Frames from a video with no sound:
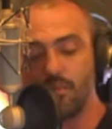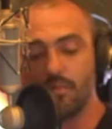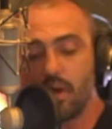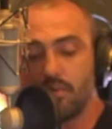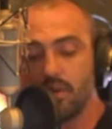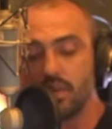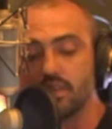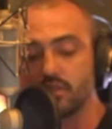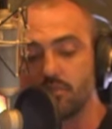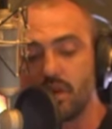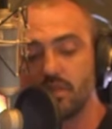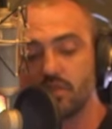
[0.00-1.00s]
Maybe it
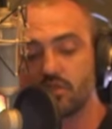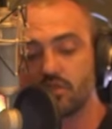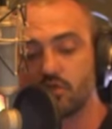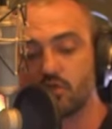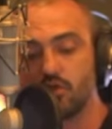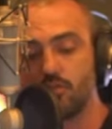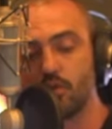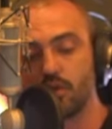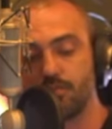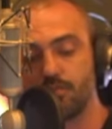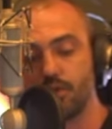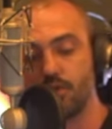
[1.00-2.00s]
is. Maybe there's some
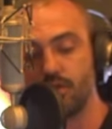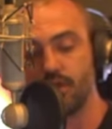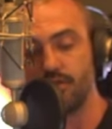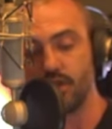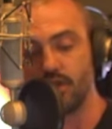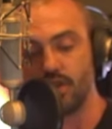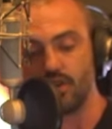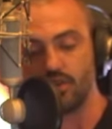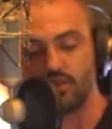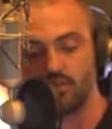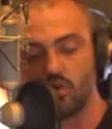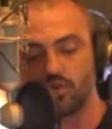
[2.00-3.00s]
supercomputer that figured it out,
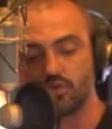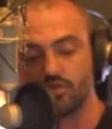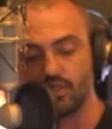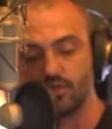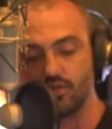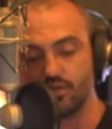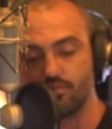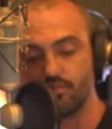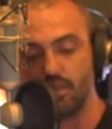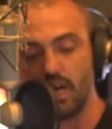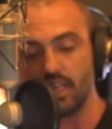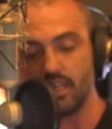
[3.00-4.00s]
and these Wall Street dudes are
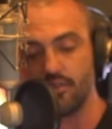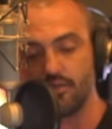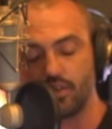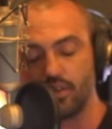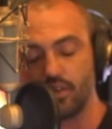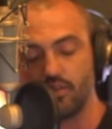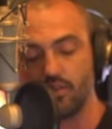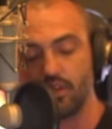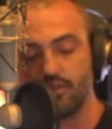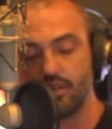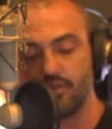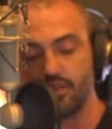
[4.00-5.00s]
buying it for, you know,
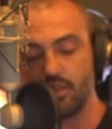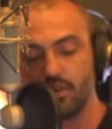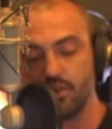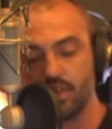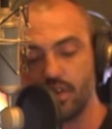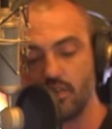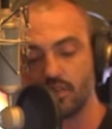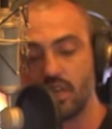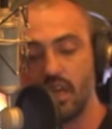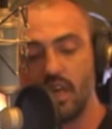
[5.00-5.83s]
like $50 billion.